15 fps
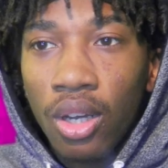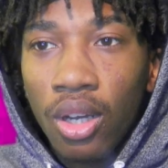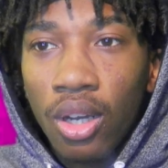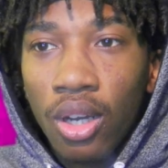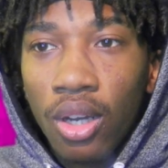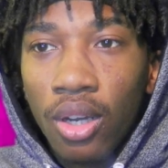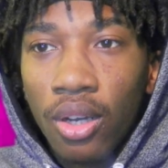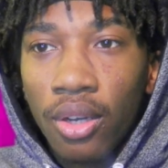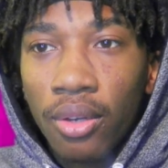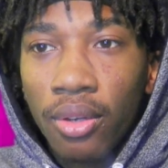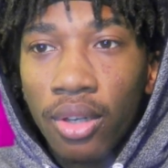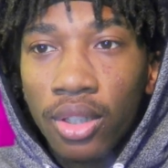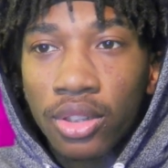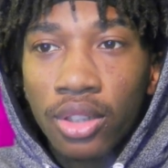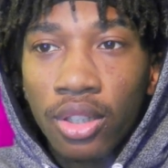
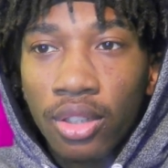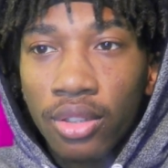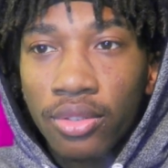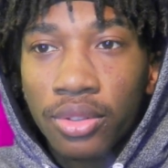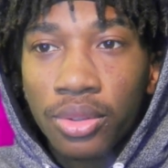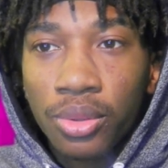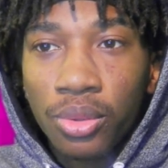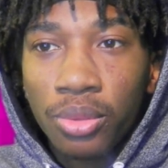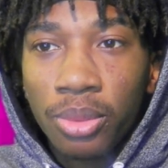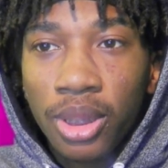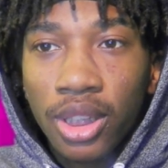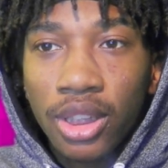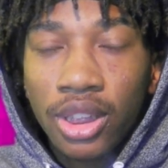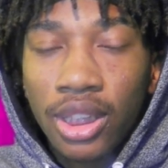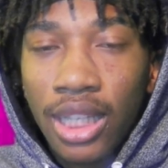alternative school
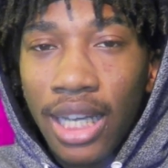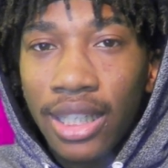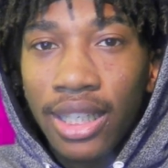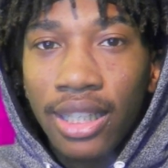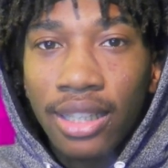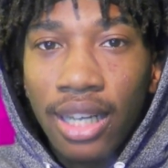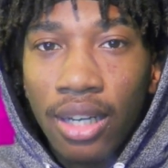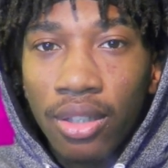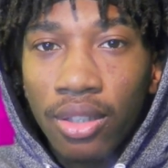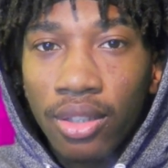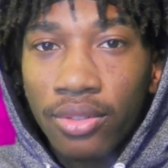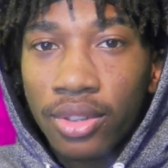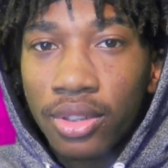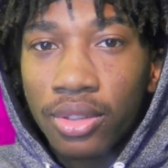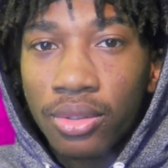because she got kicked out
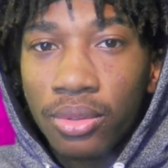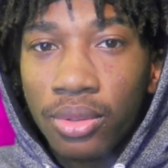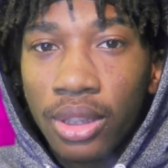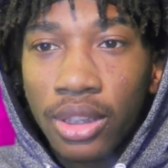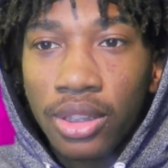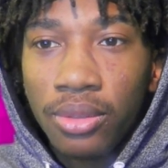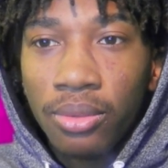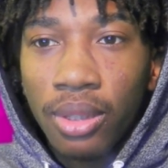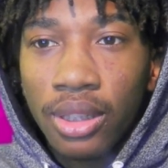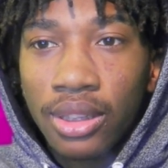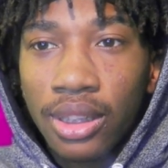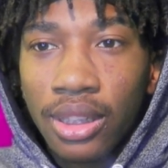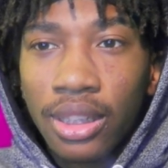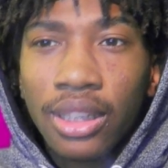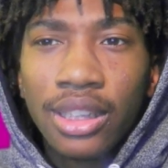of the school that she was
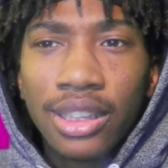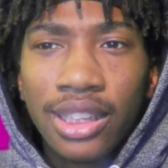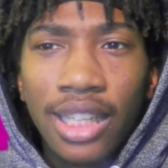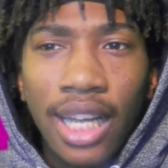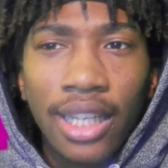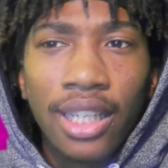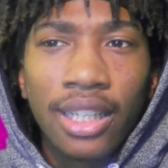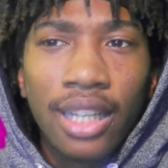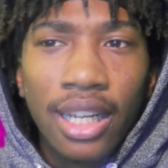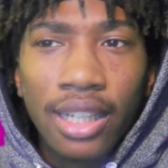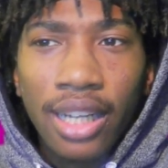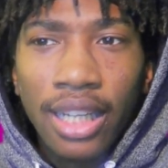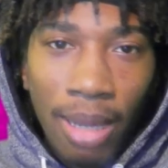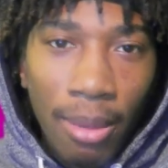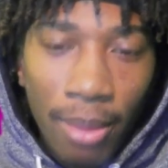in, and then she got kicked out
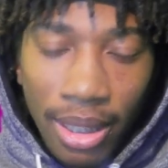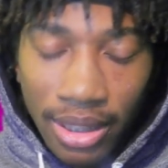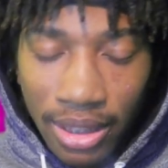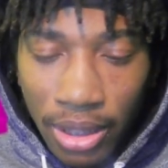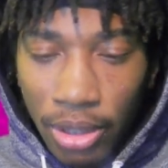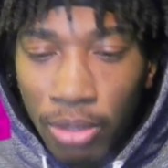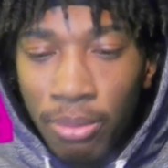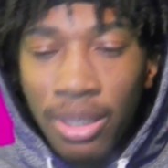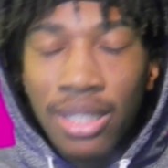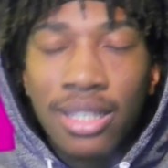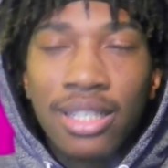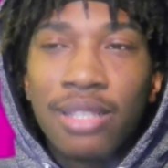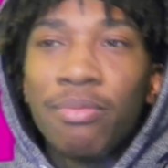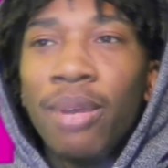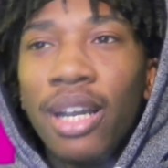of it. I'm not about to tell her
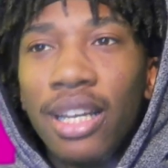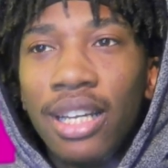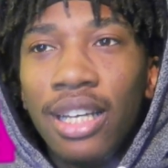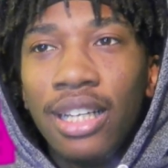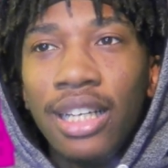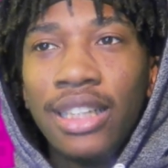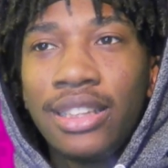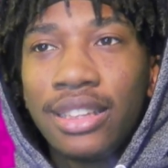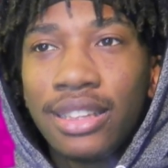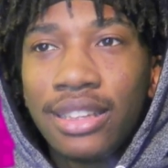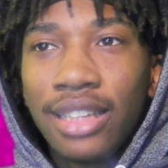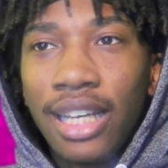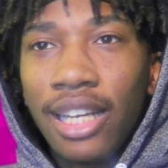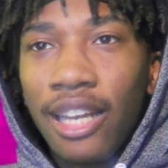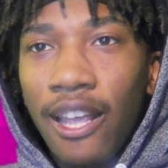business, but let's just
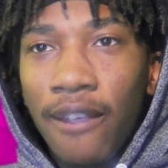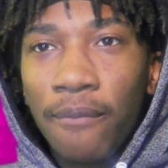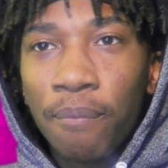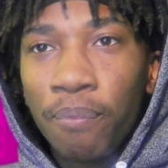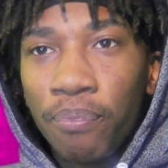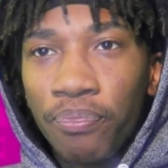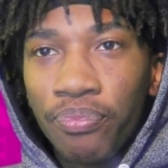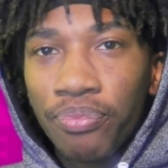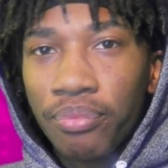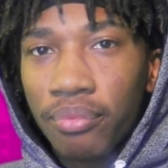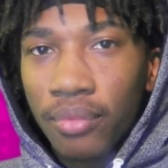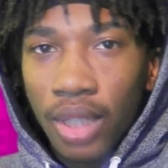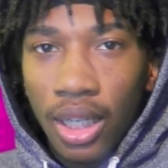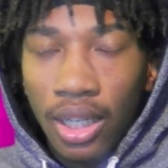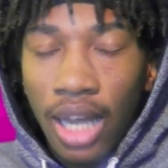say like
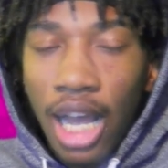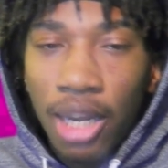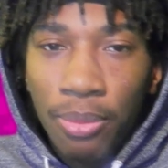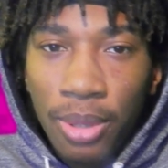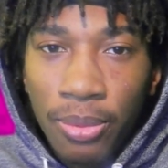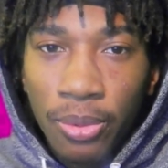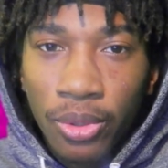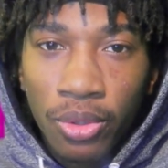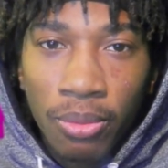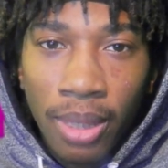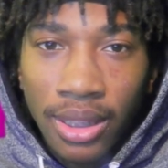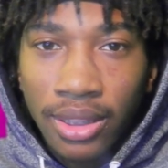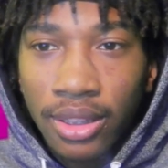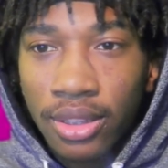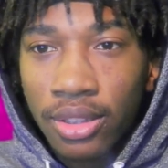a lot of people knew my
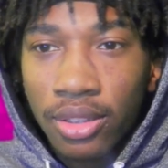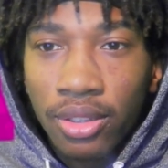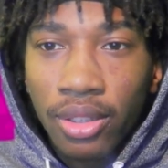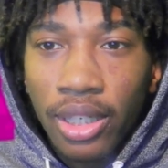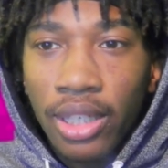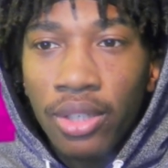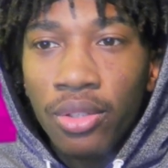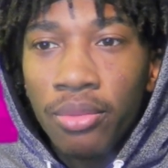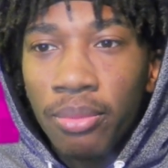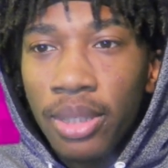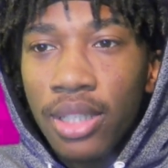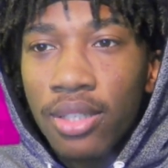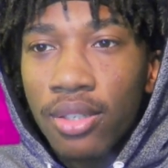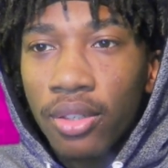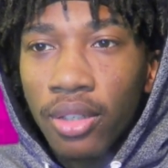sister, so they knew
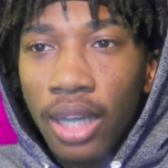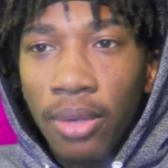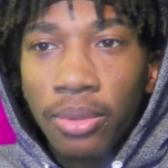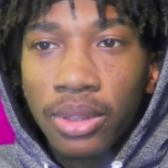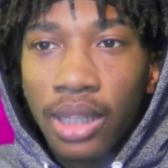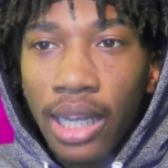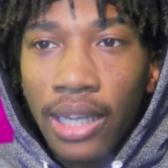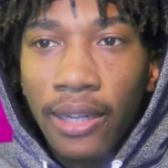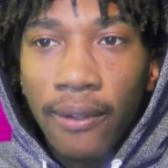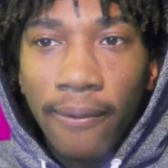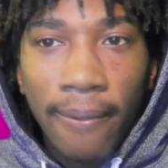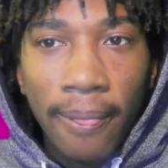me. So that was like,